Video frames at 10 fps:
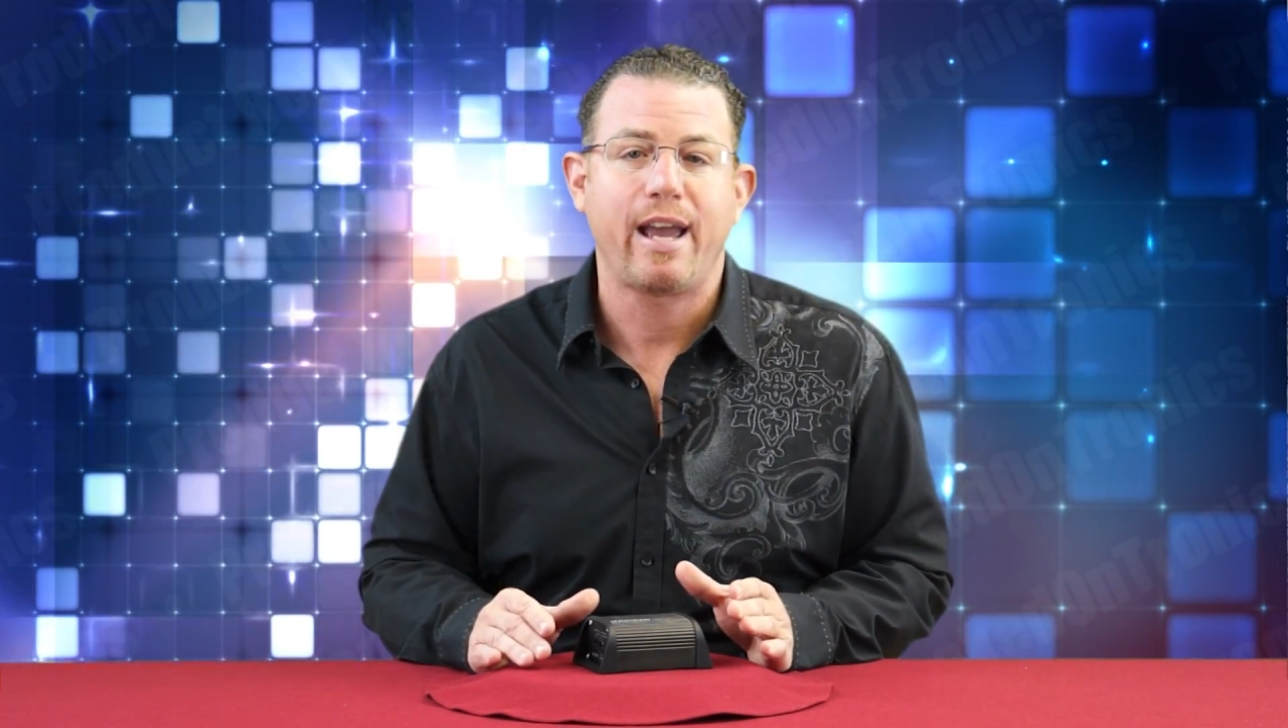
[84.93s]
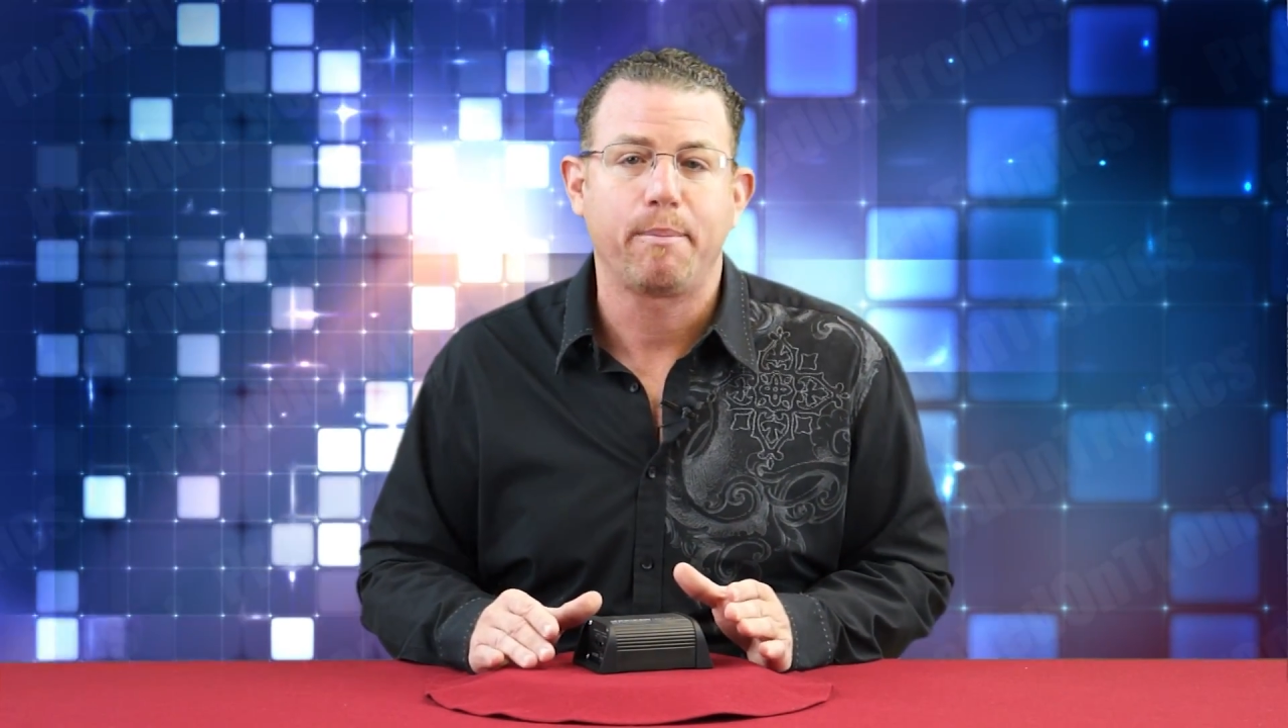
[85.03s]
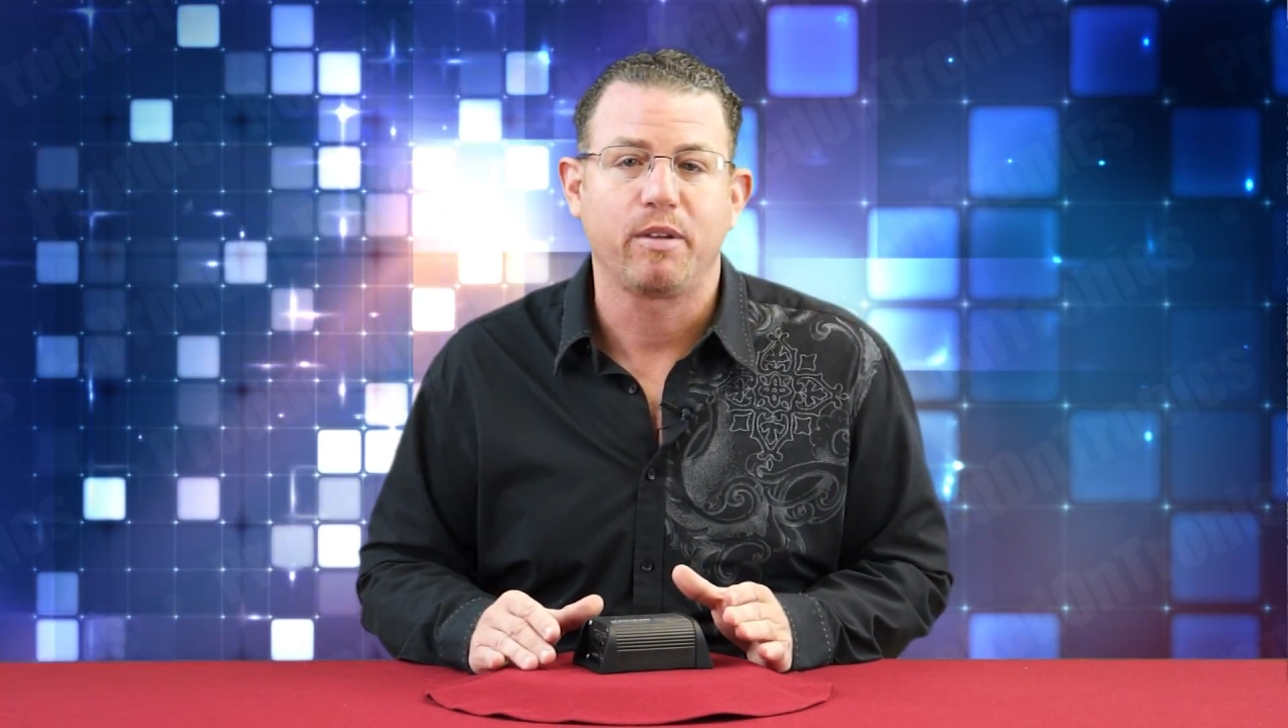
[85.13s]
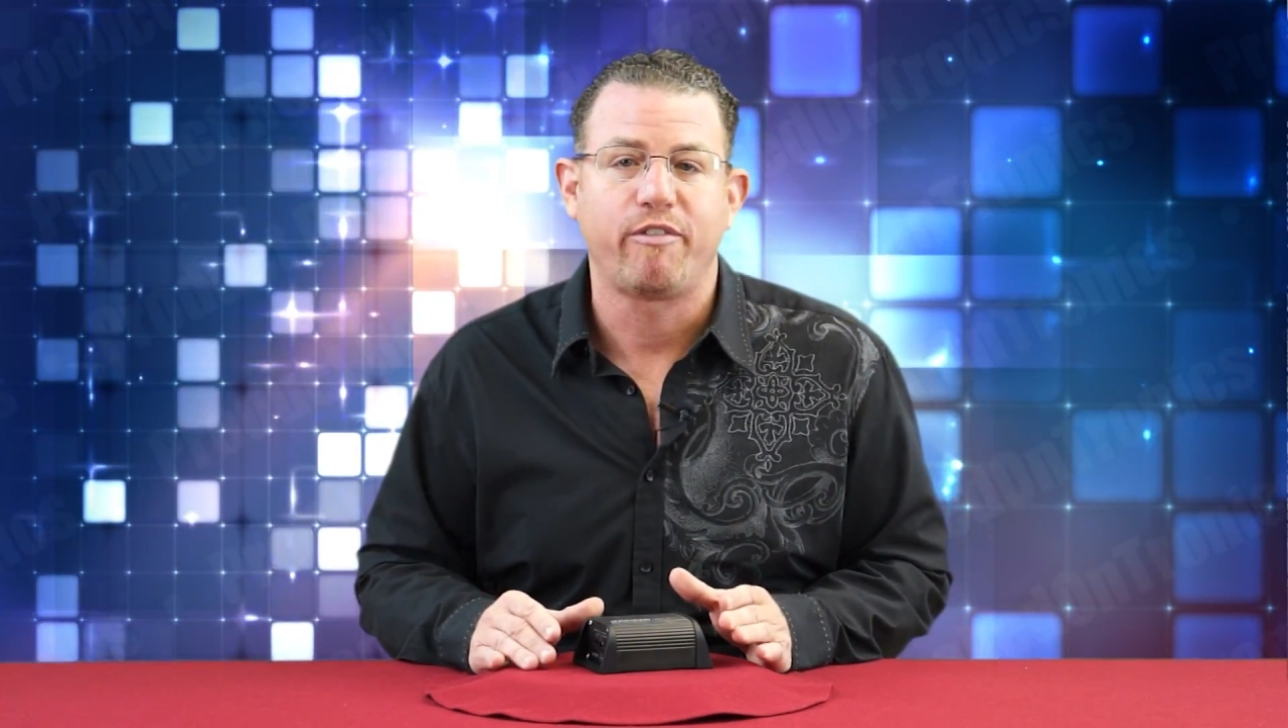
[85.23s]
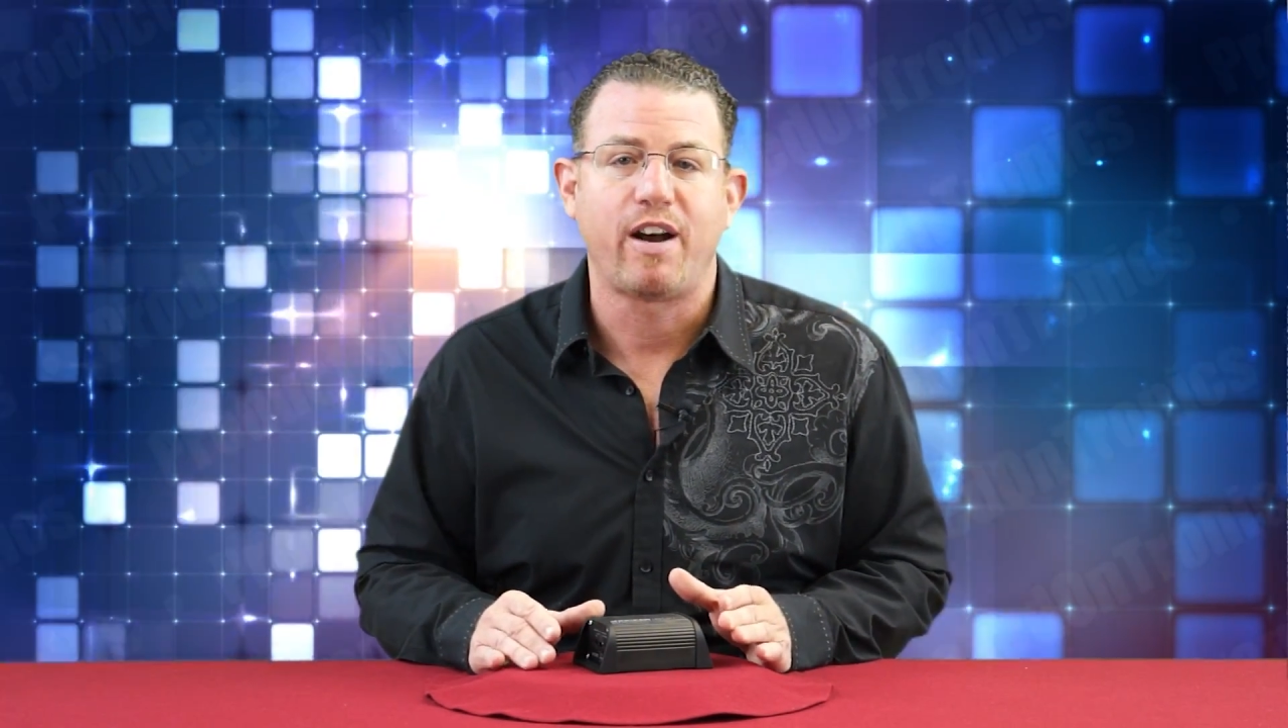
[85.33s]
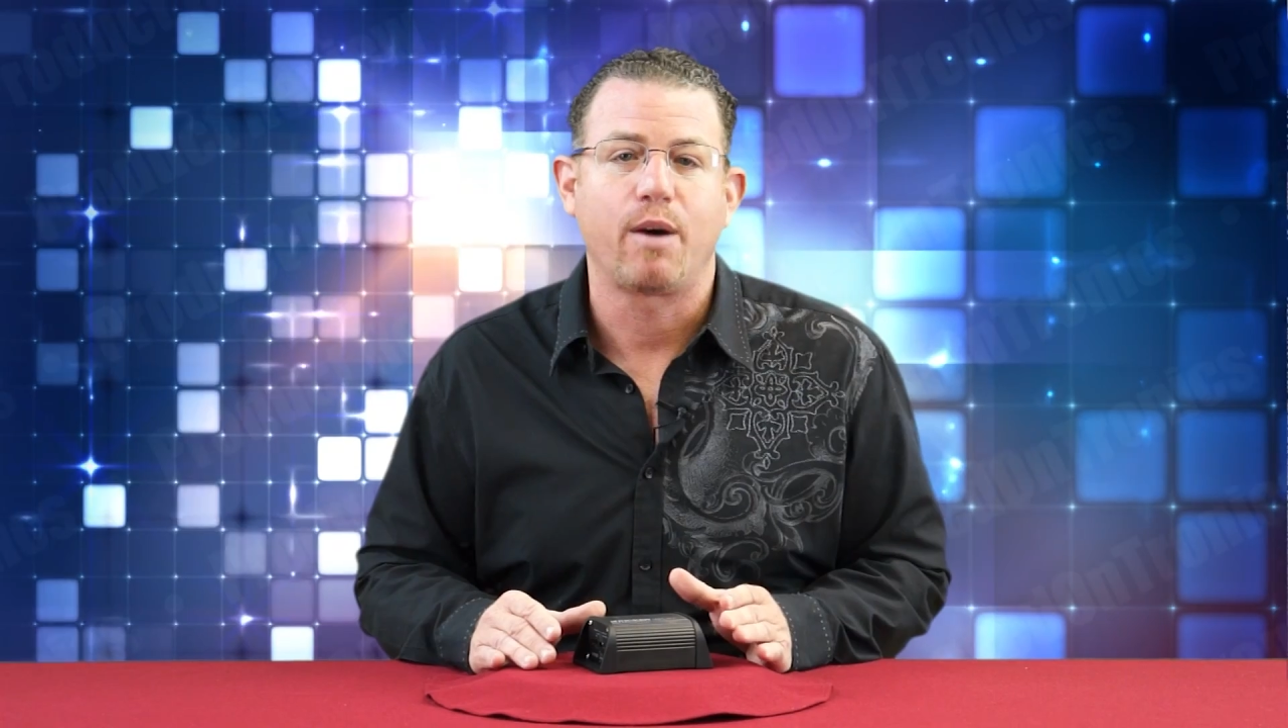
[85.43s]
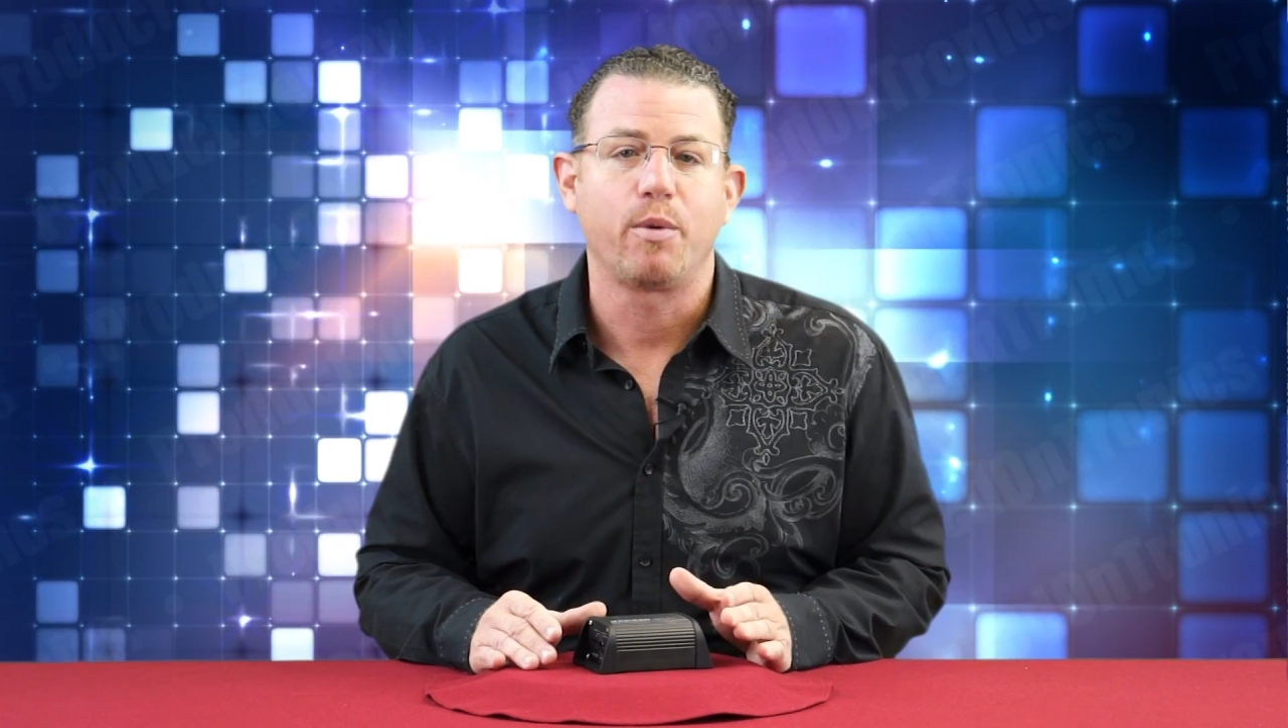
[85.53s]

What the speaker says: amplifier